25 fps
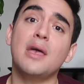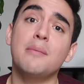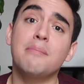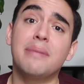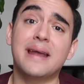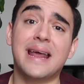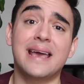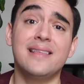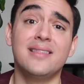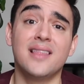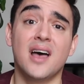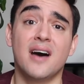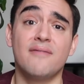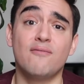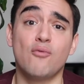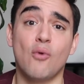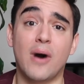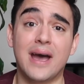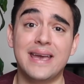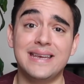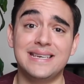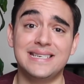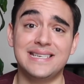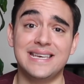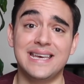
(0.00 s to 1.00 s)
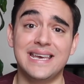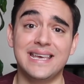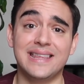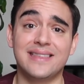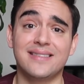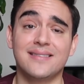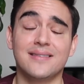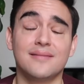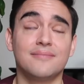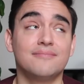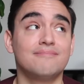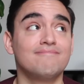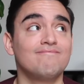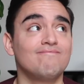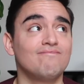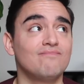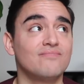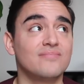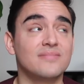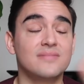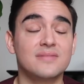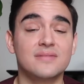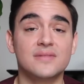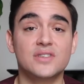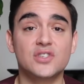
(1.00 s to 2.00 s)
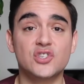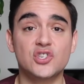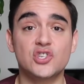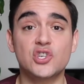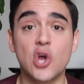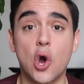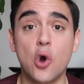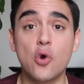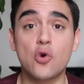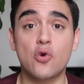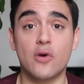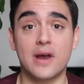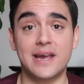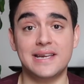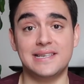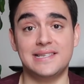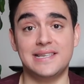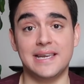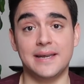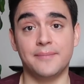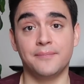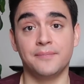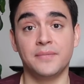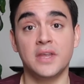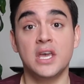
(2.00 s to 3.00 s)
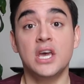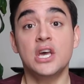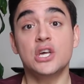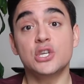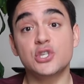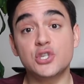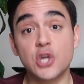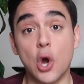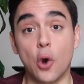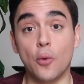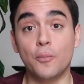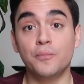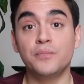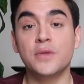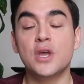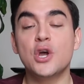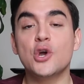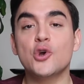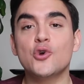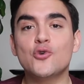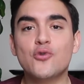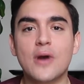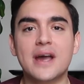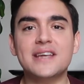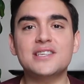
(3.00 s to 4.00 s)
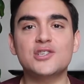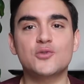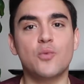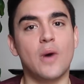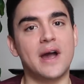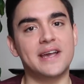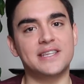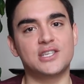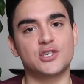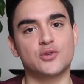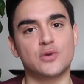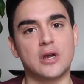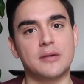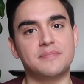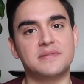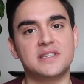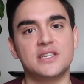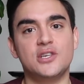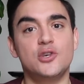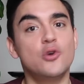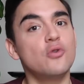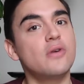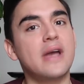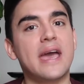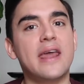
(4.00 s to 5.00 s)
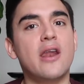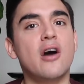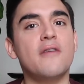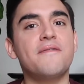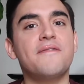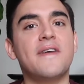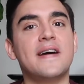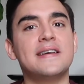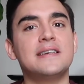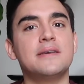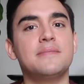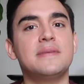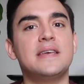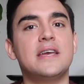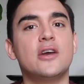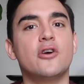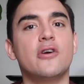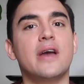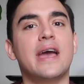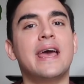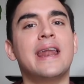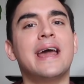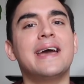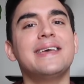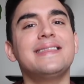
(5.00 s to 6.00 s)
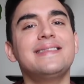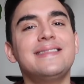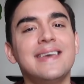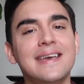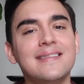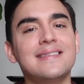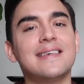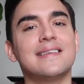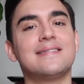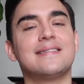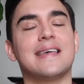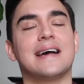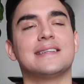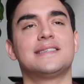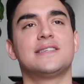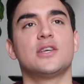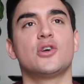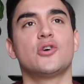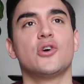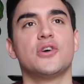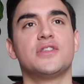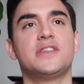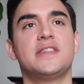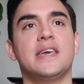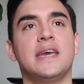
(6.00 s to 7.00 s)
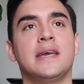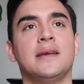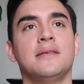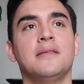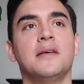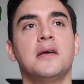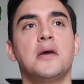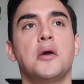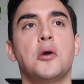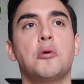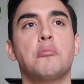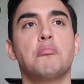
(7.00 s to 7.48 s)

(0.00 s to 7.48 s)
But I love white teeth. So crazy. So, Crest white strips. You cannot find them here, and I think that that's a good thing.